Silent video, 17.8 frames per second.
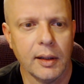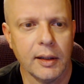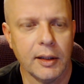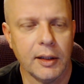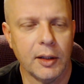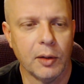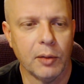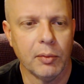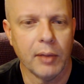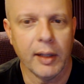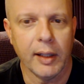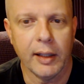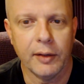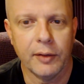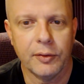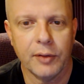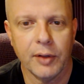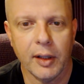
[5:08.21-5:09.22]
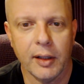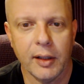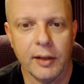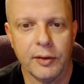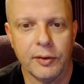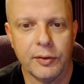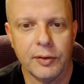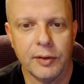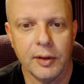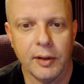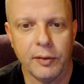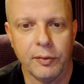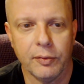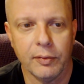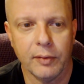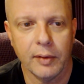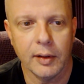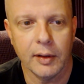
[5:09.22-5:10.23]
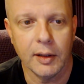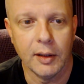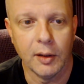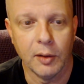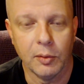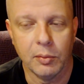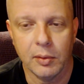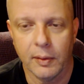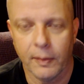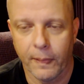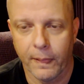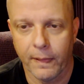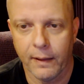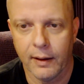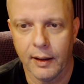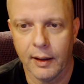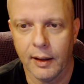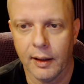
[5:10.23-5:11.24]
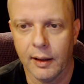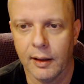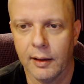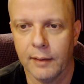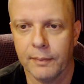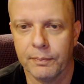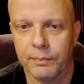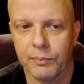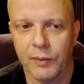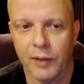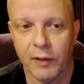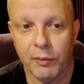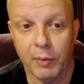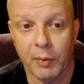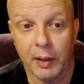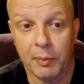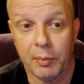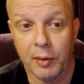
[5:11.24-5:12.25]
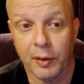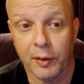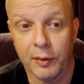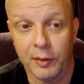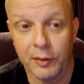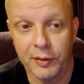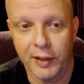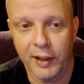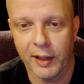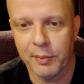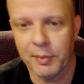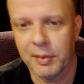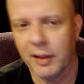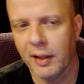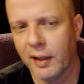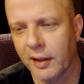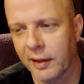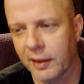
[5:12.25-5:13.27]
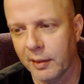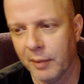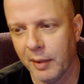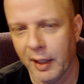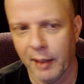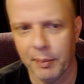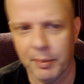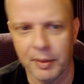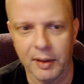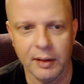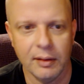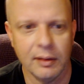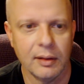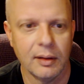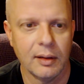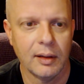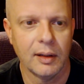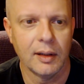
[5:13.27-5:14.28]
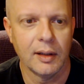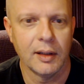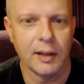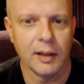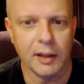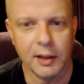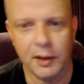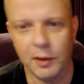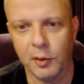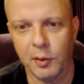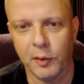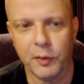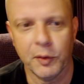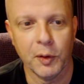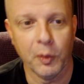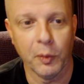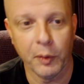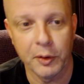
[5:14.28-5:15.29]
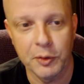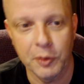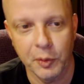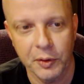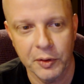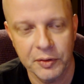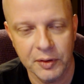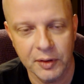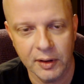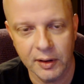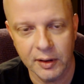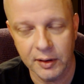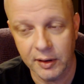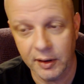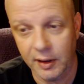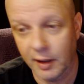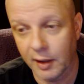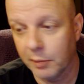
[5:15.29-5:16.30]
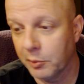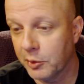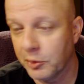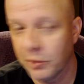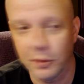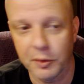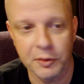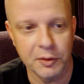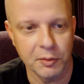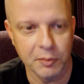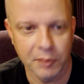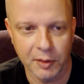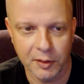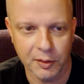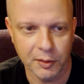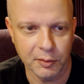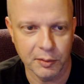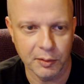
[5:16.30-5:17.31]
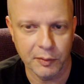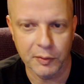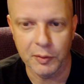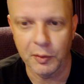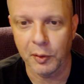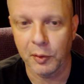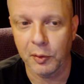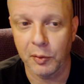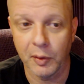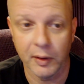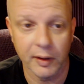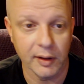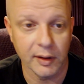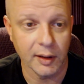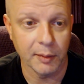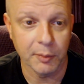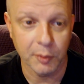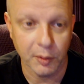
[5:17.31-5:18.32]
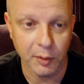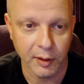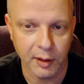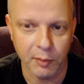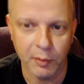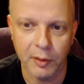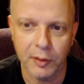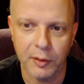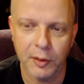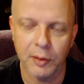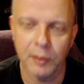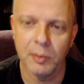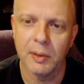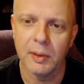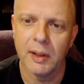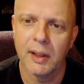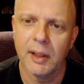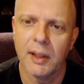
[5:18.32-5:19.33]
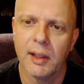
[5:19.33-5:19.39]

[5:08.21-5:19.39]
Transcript: You know, as as if you know, um, if my brother is happy, I am happy. You know, if you're rejoicing, India, I'm rejoicing with you. If you are crying, I'm crying with you.